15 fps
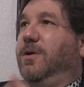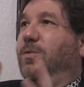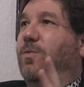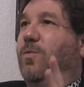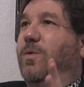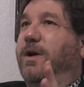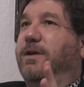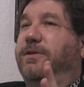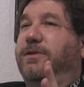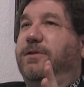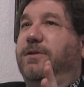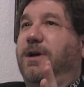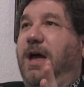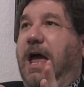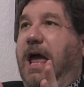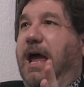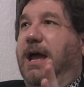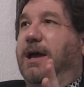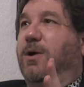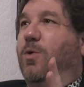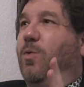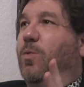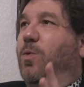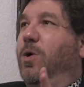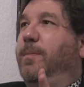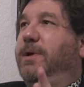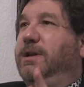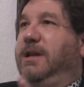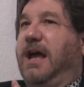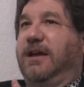with a
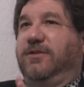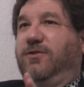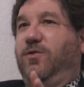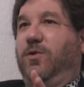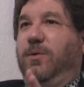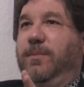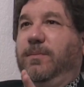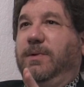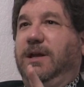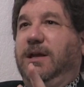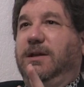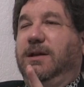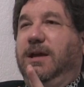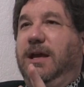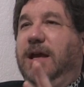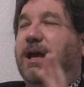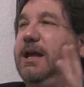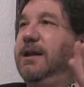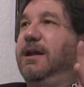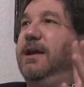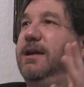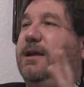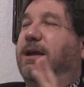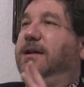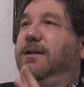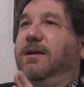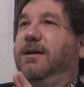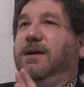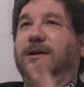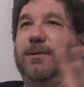woman next to him
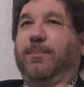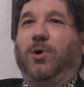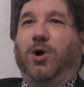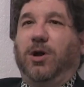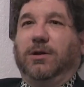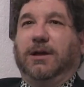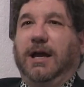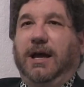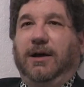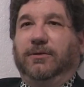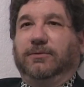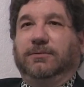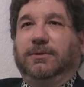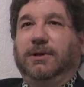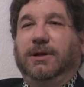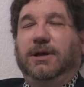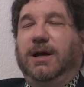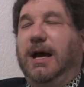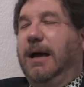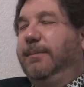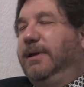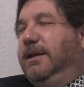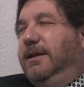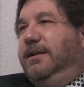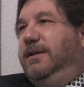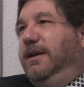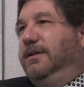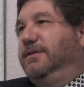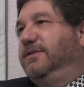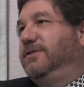in a ball gown. I mean,
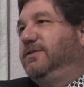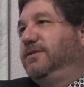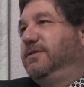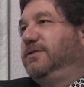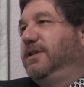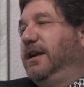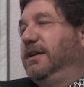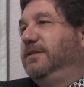it's